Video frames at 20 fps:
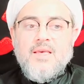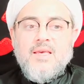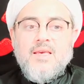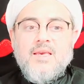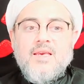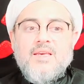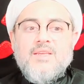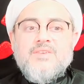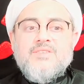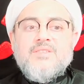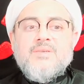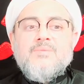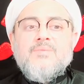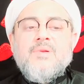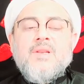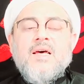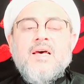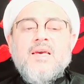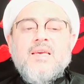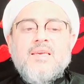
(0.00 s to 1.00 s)
In
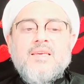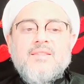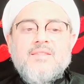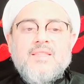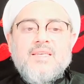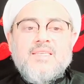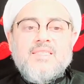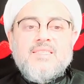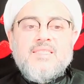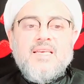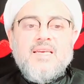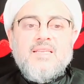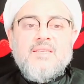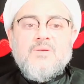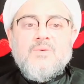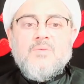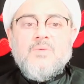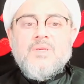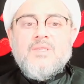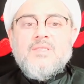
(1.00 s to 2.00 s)
reply, they said,
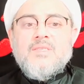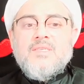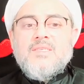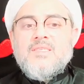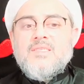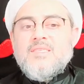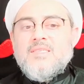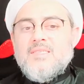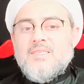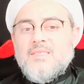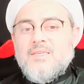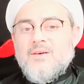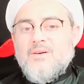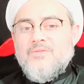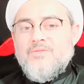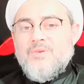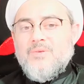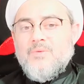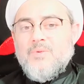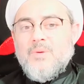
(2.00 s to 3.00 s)
witnesses
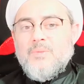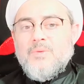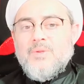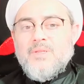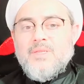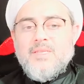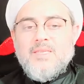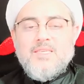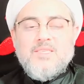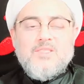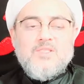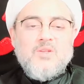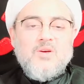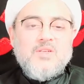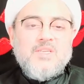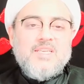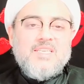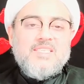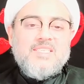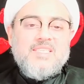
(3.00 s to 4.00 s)
of a woman is
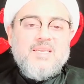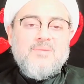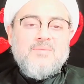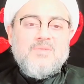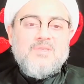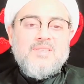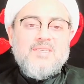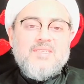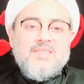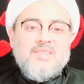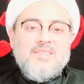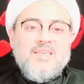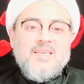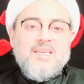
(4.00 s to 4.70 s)
not accepted.